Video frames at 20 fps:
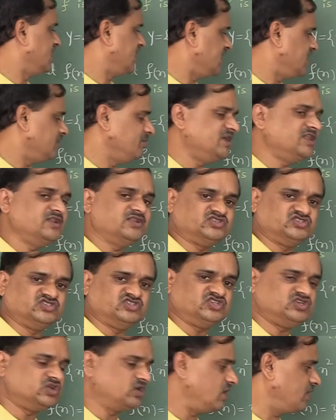I mean
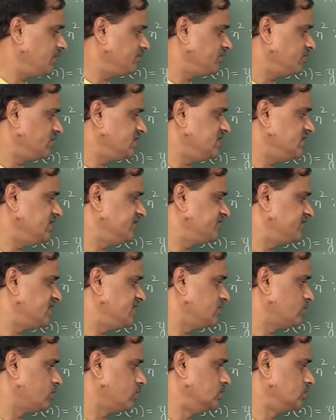g of y is
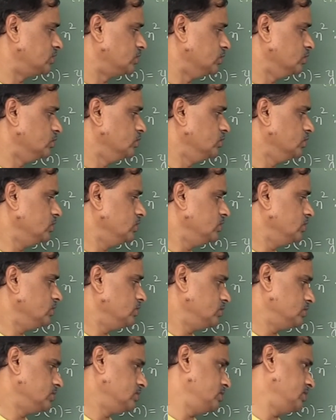equal to
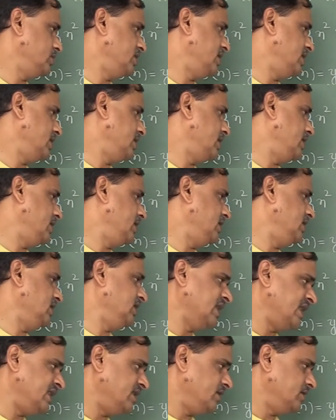
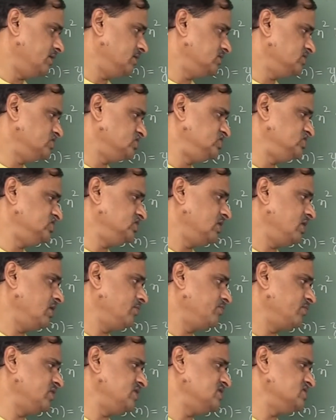n. G
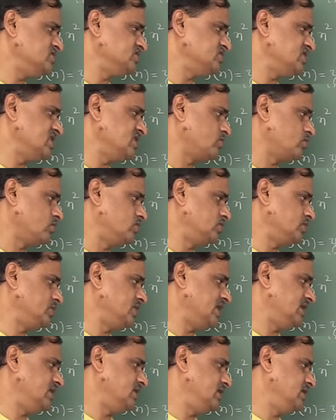of y is equal to
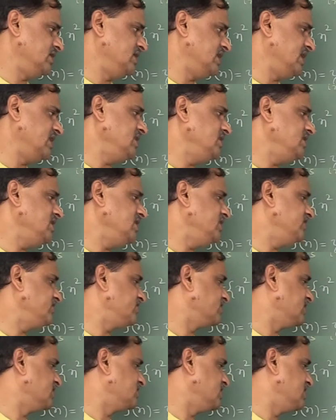n. N
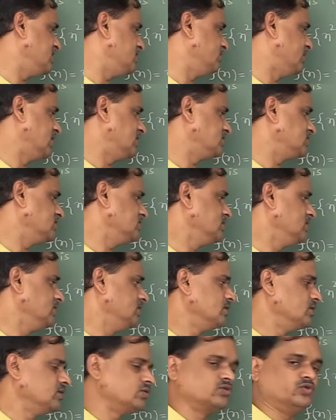is nothing but
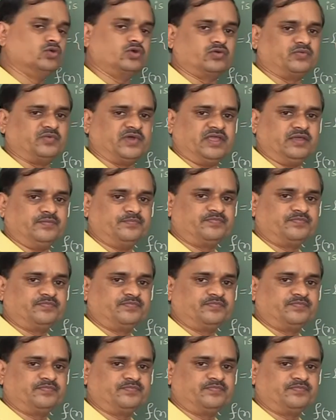root y.